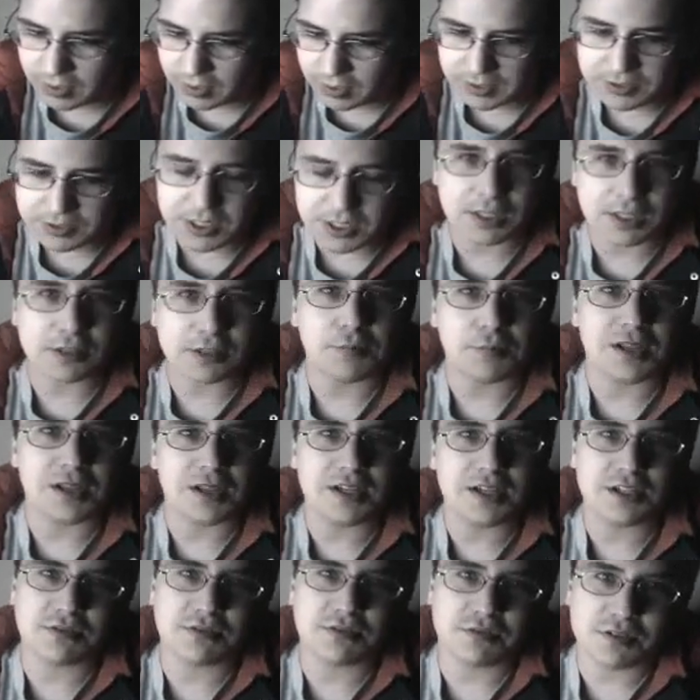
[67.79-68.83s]
and take the
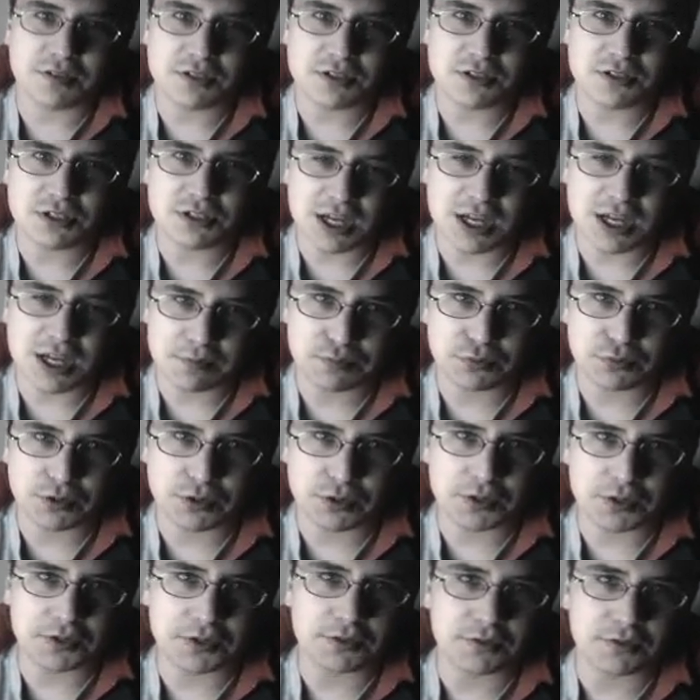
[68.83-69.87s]
place of his dead
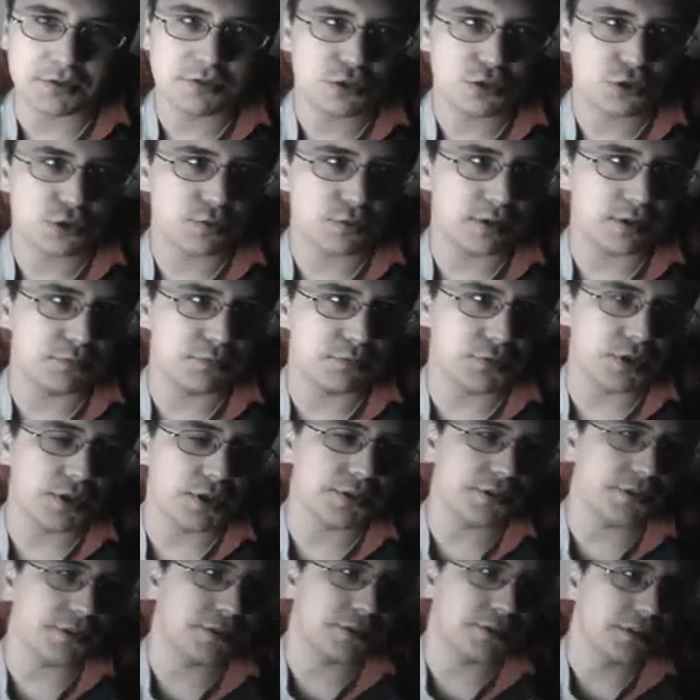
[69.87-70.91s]
brother, twin
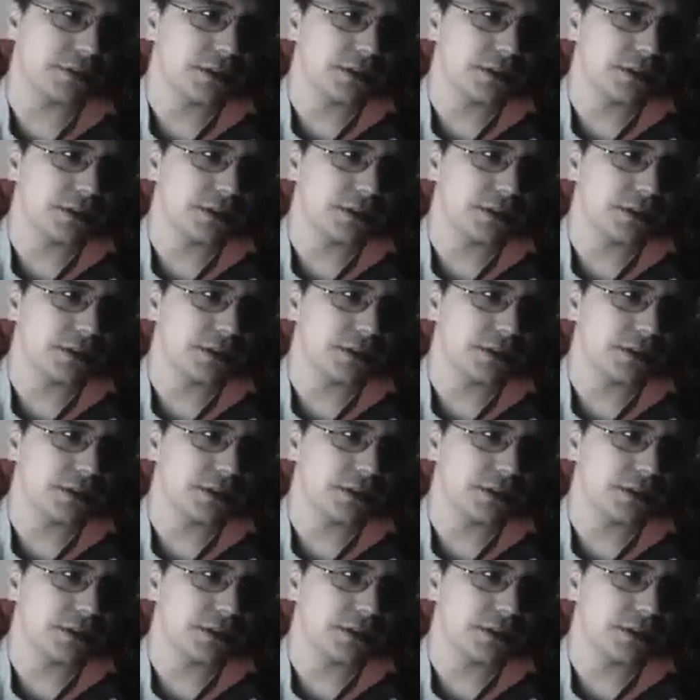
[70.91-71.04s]
brother.